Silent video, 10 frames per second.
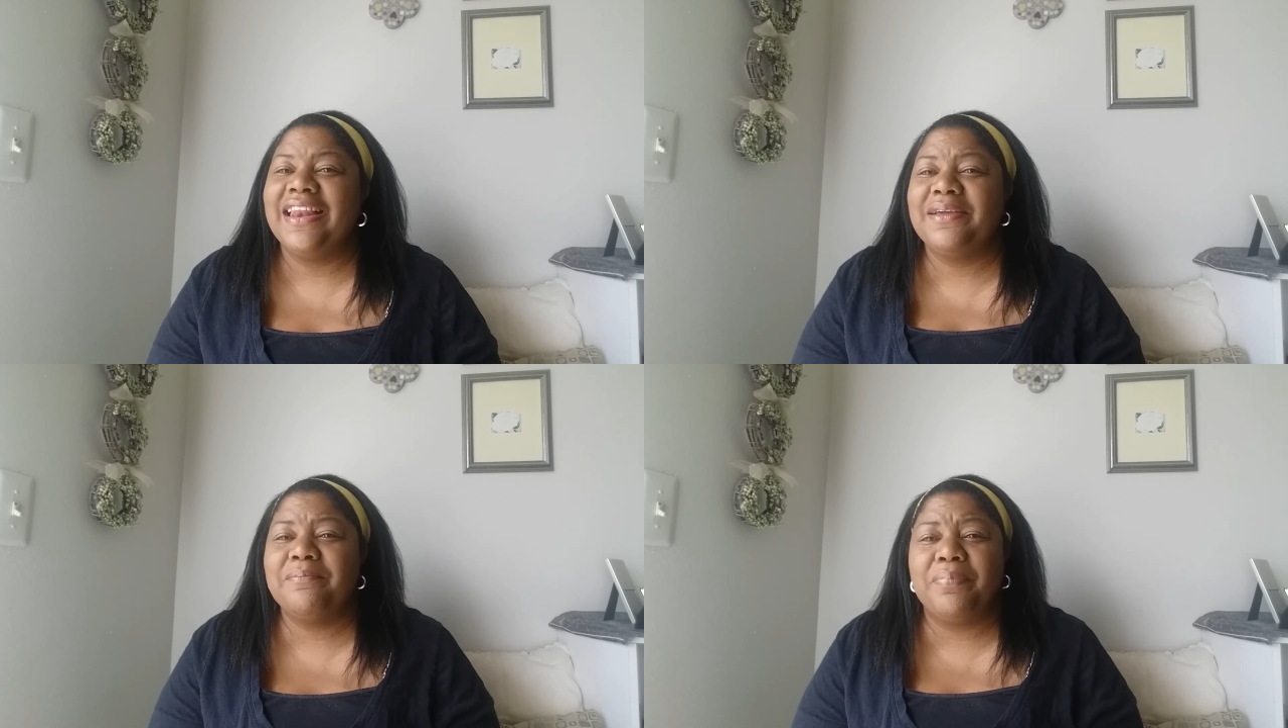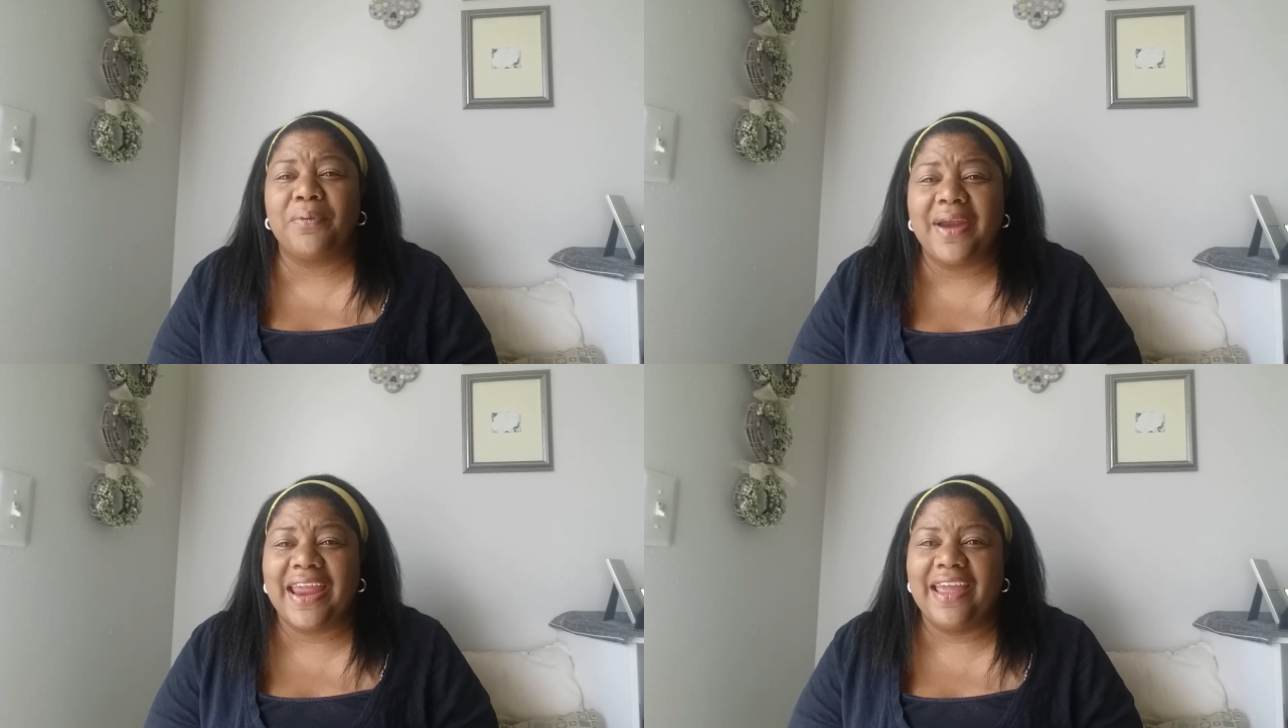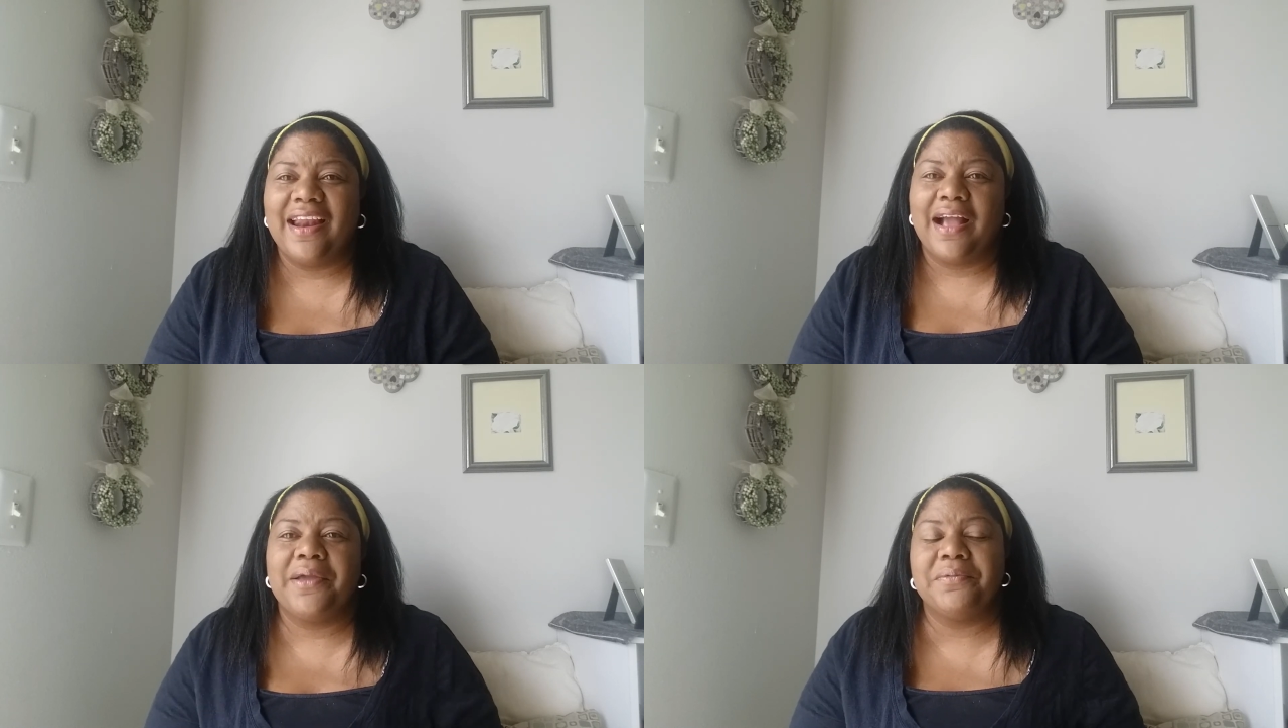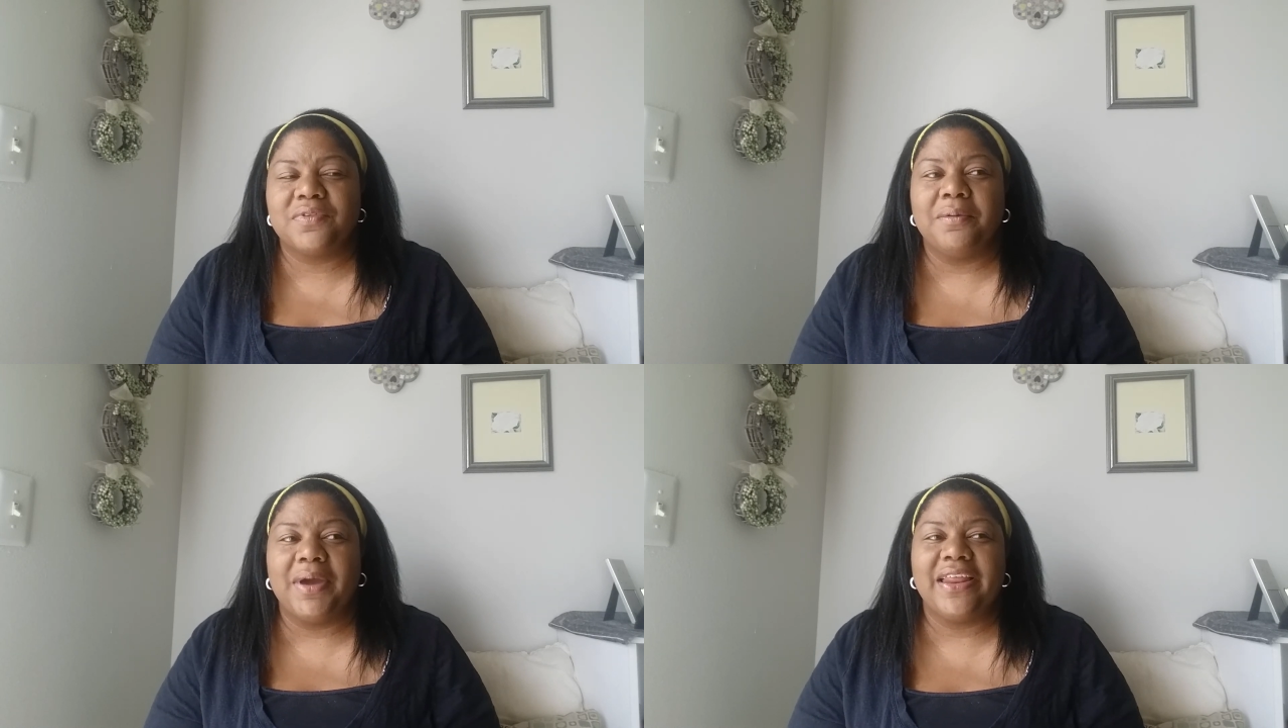And then bread. I am
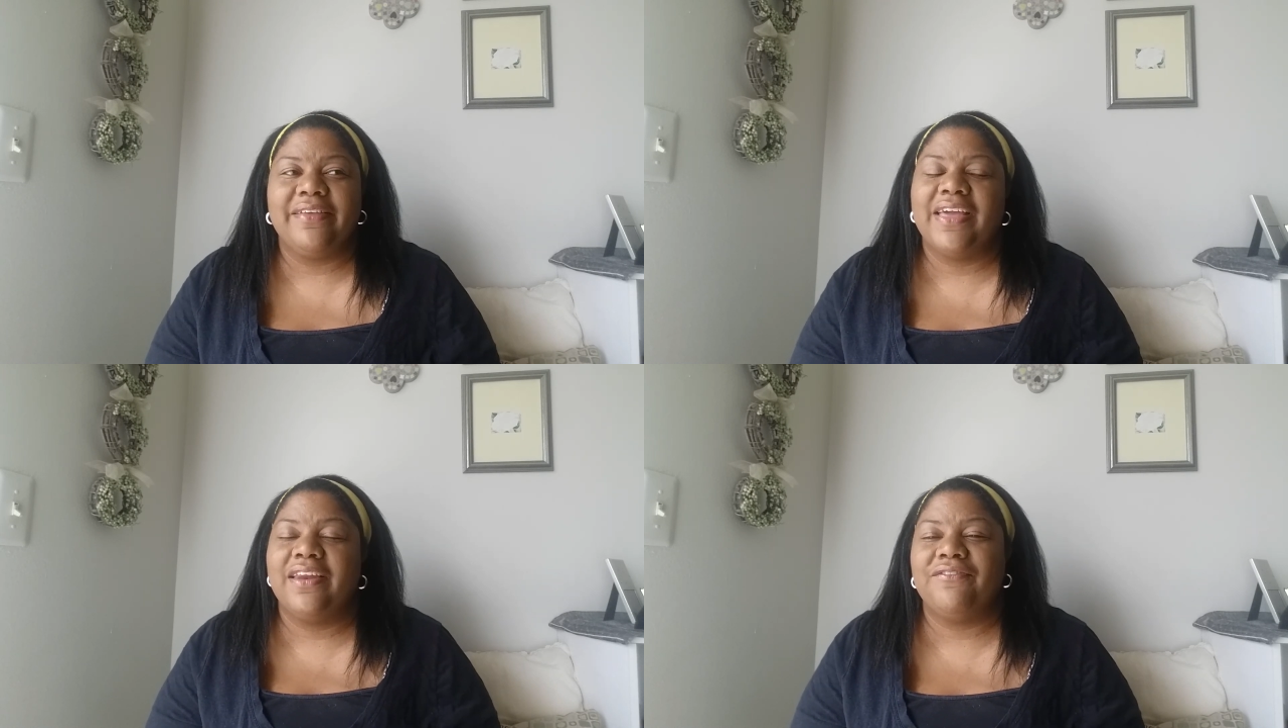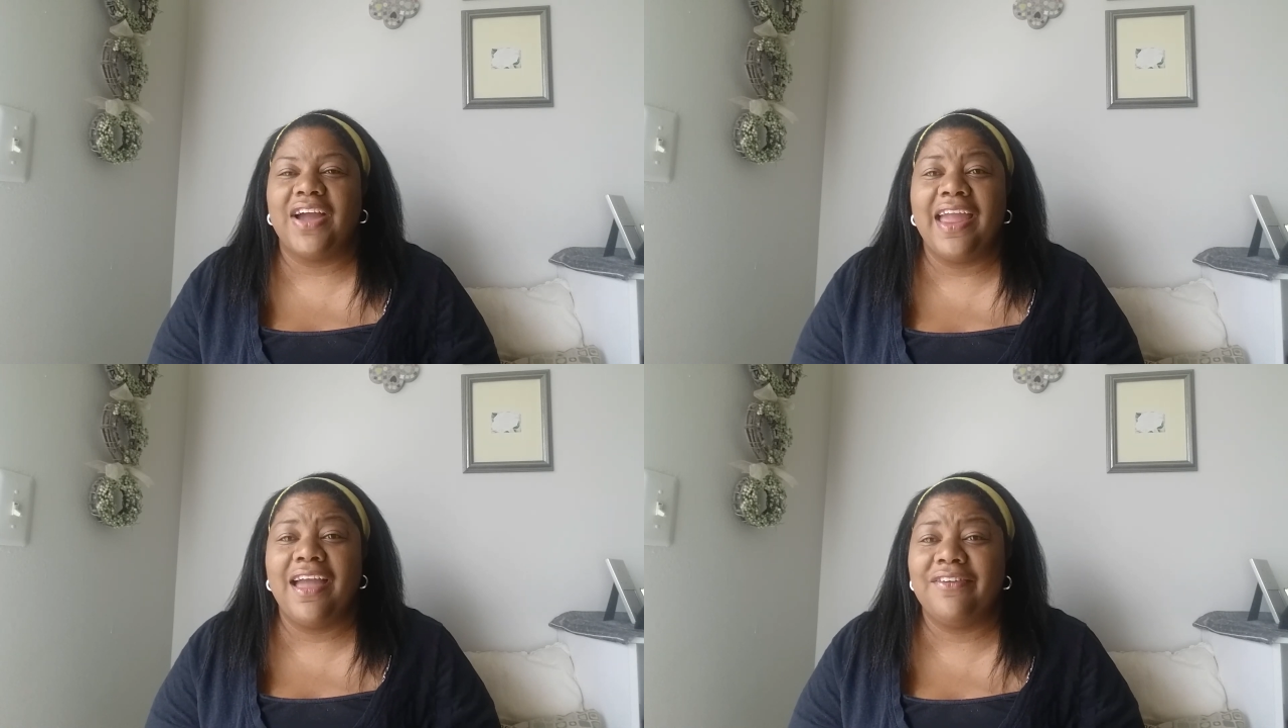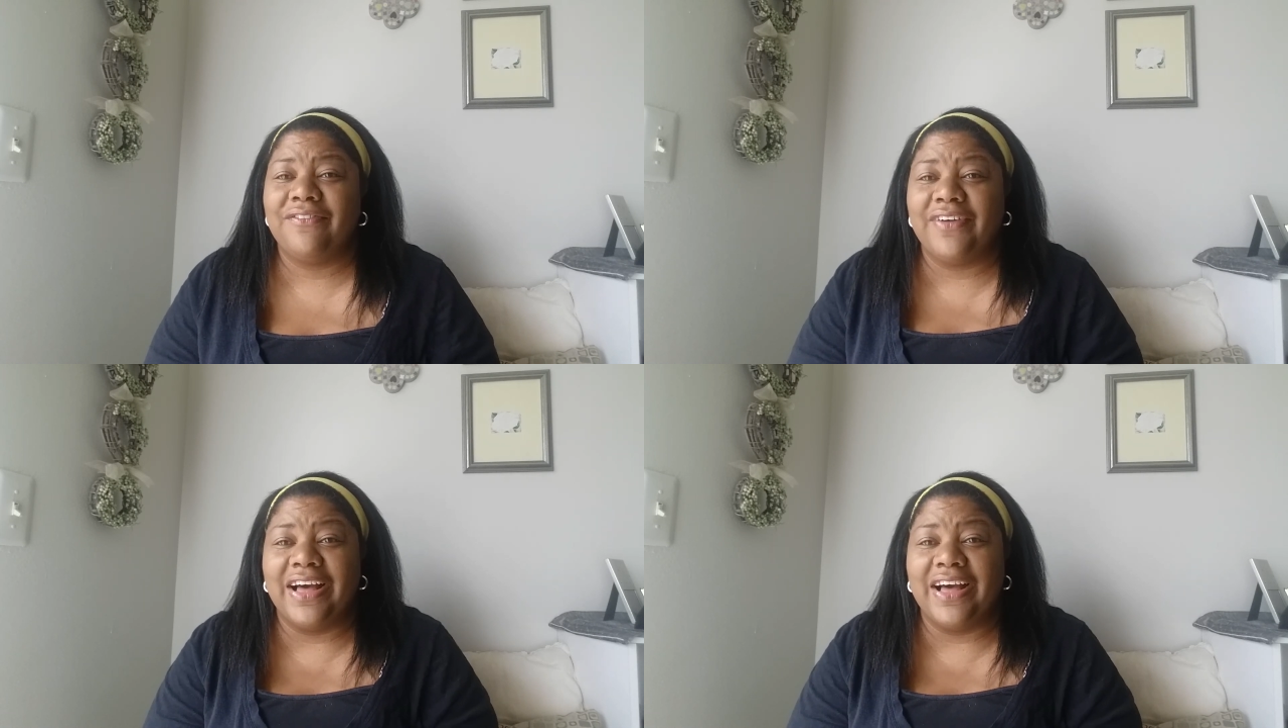somebody that if I have